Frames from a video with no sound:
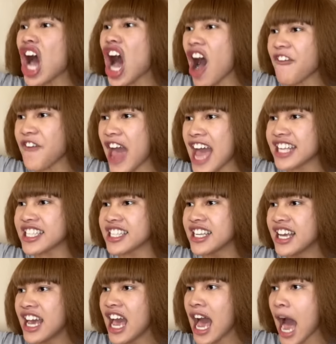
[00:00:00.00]
the
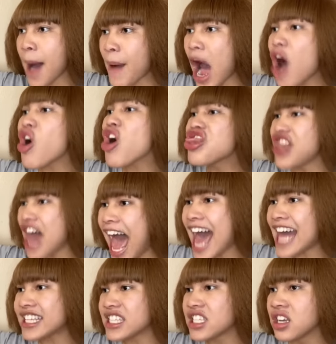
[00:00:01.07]
office. How about
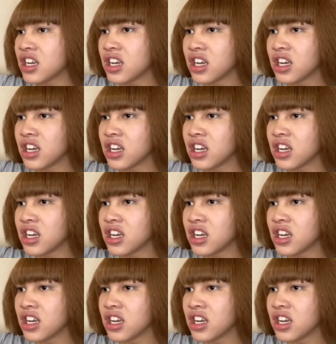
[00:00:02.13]
that?